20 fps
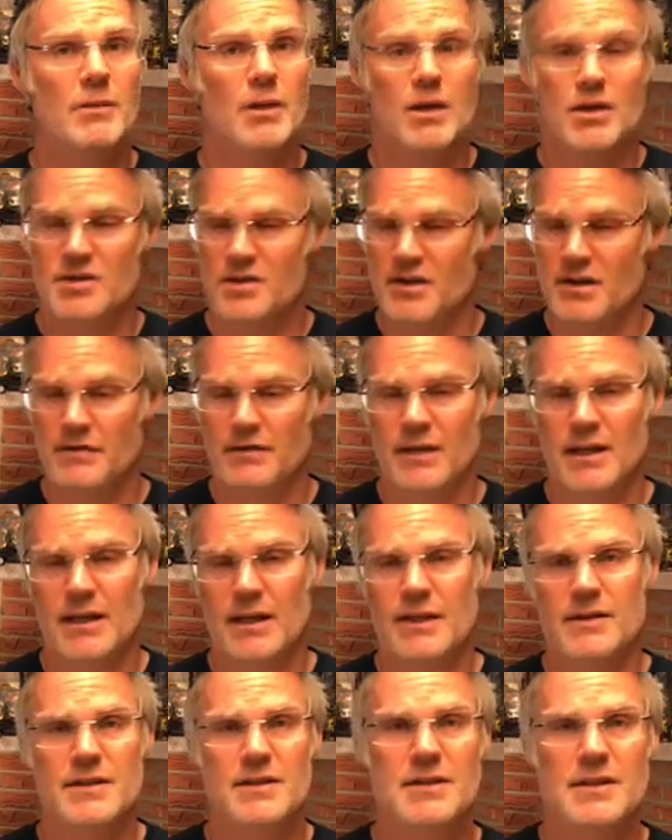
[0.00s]
I'll see if I can
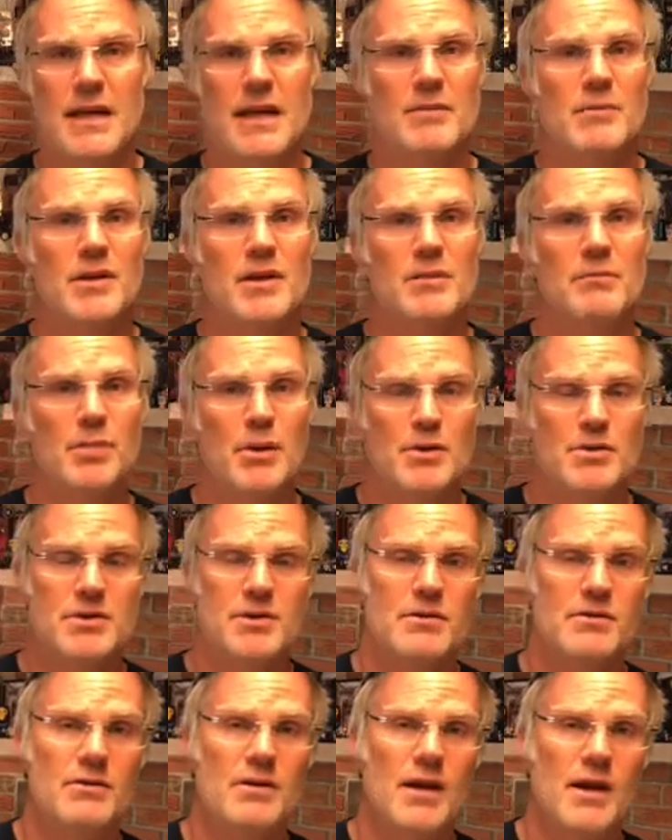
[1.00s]
get this damn thing
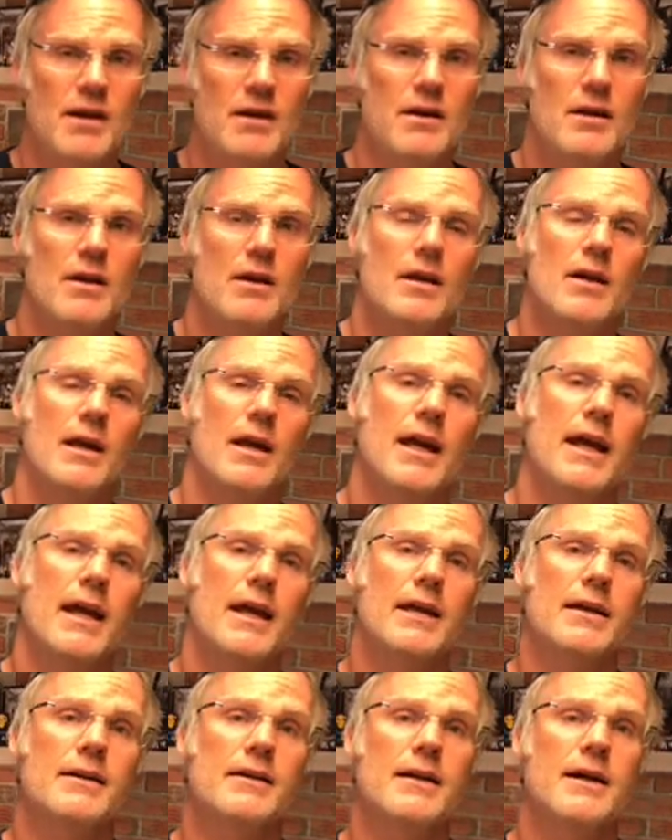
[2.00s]
posted or not,
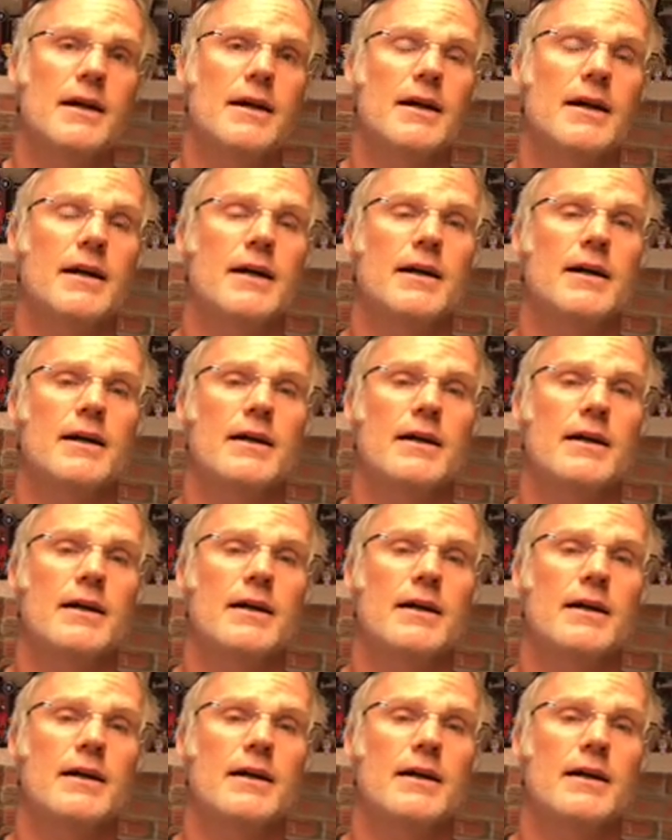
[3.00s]
and uh,